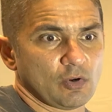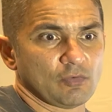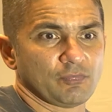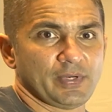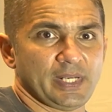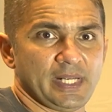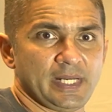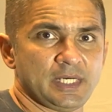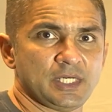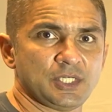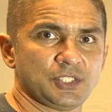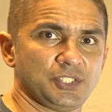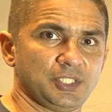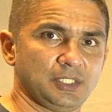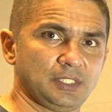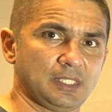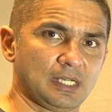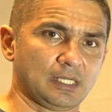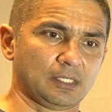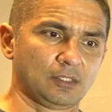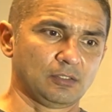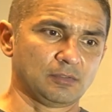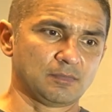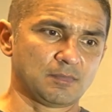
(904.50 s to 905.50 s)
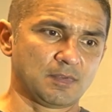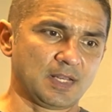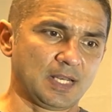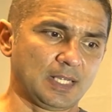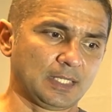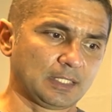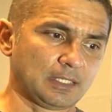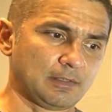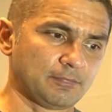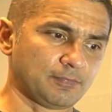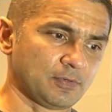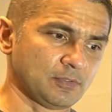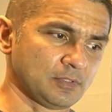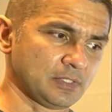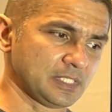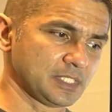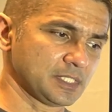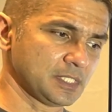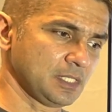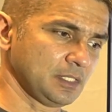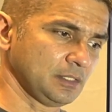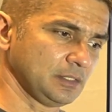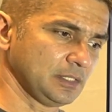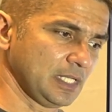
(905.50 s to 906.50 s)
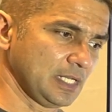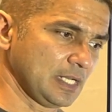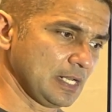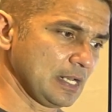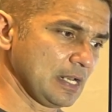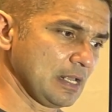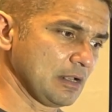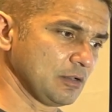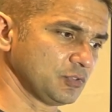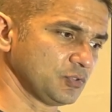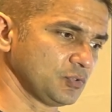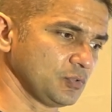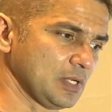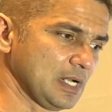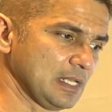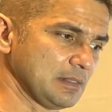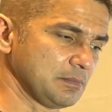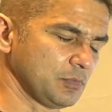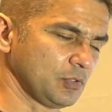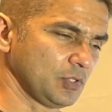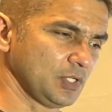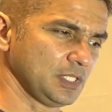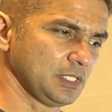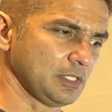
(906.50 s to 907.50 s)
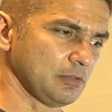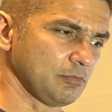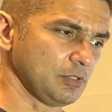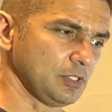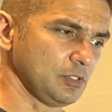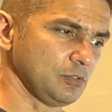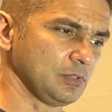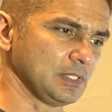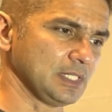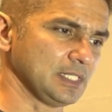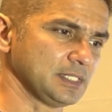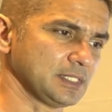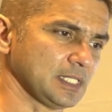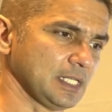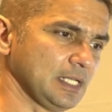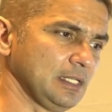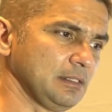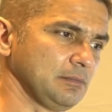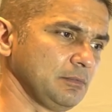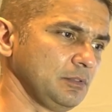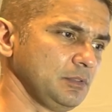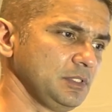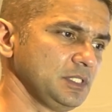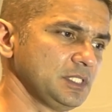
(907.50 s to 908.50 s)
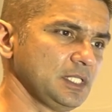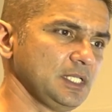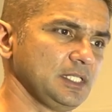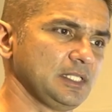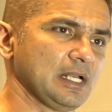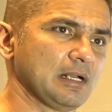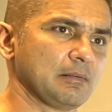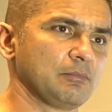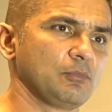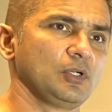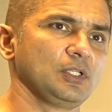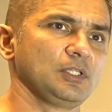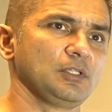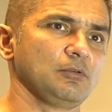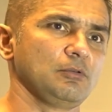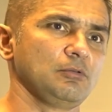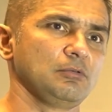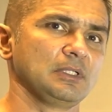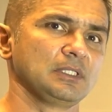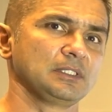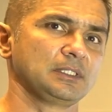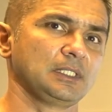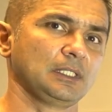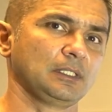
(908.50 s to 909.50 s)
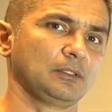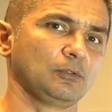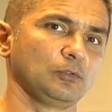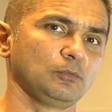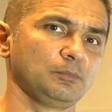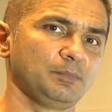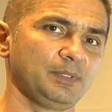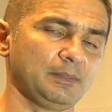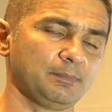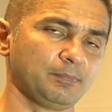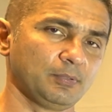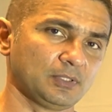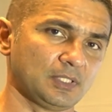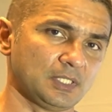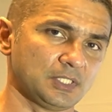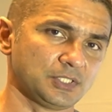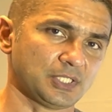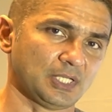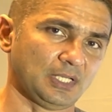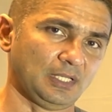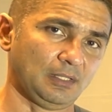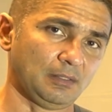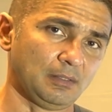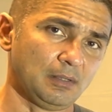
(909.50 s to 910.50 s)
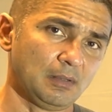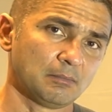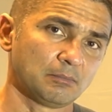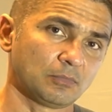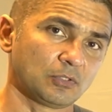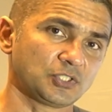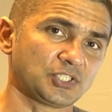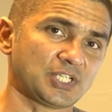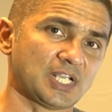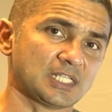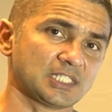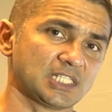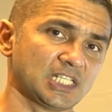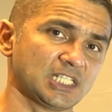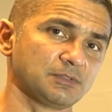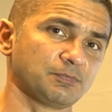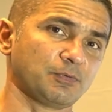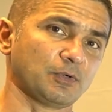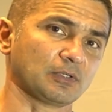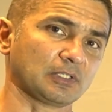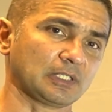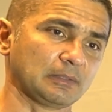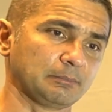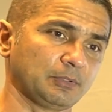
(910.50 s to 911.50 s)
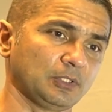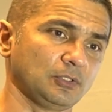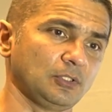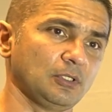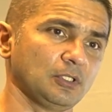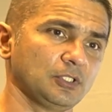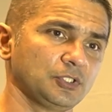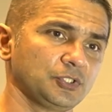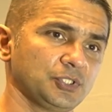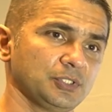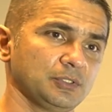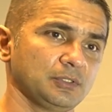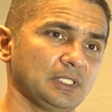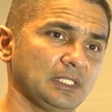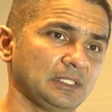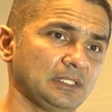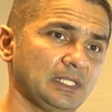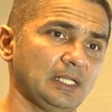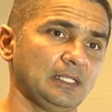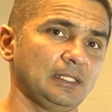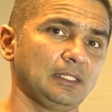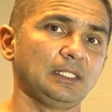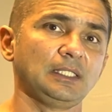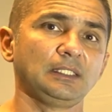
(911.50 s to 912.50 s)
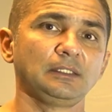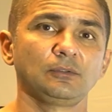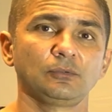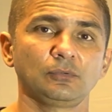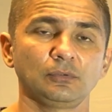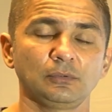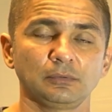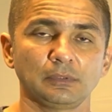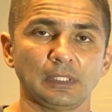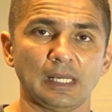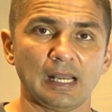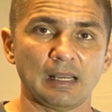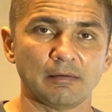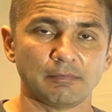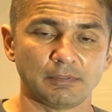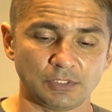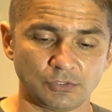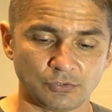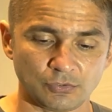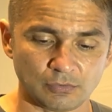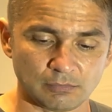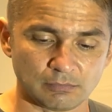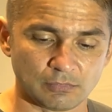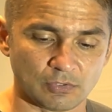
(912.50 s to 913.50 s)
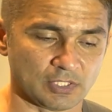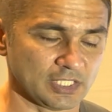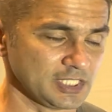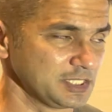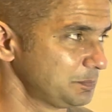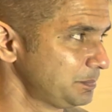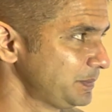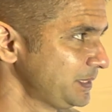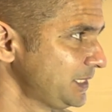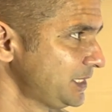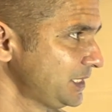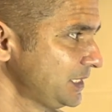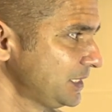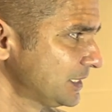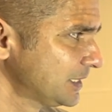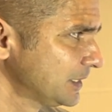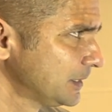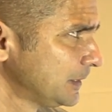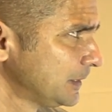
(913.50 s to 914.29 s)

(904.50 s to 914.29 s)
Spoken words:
of energy that comes directly from the sun, then allows to have more individuals, and obviously there are more individuals, there could be potentially more chances for reproduction that then lead to having you more species.